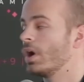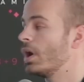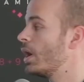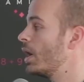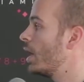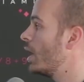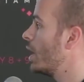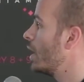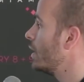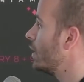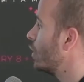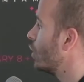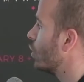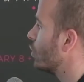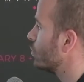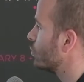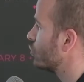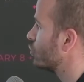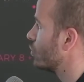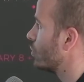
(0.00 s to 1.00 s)

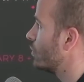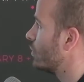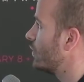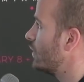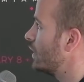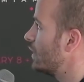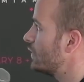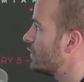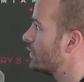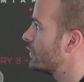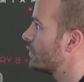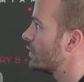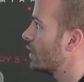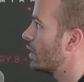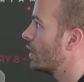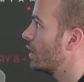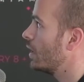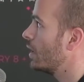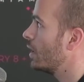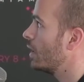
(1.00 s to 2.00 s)
No. So this
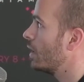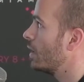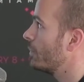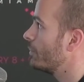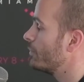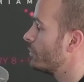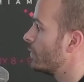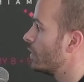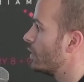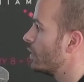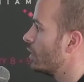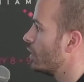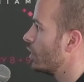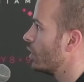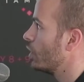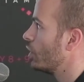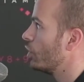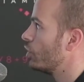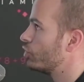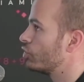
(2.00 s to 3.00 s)

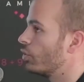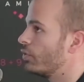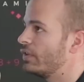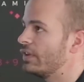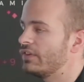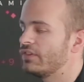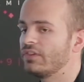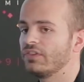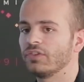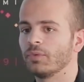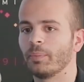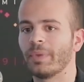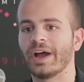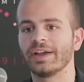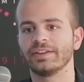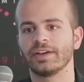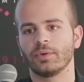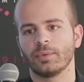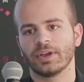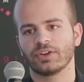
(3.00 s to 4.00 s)
is a
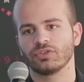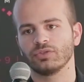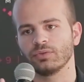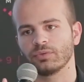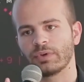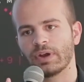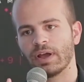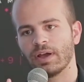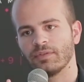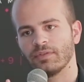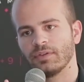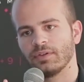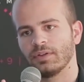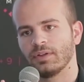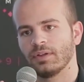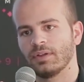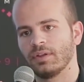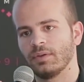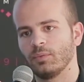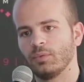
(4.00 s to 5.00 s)
bidirectional graph,
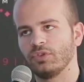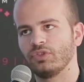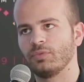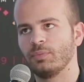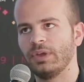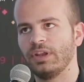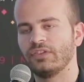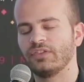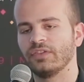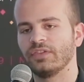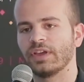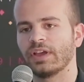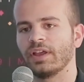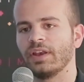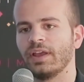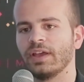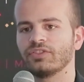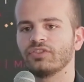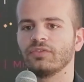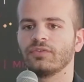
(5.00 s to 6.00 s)
which means that the
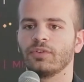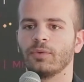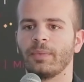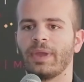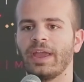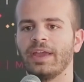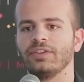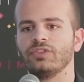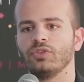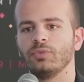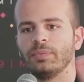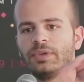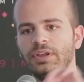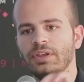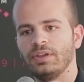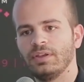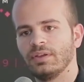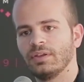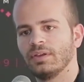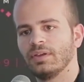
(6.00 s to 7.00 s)
connection from A to B,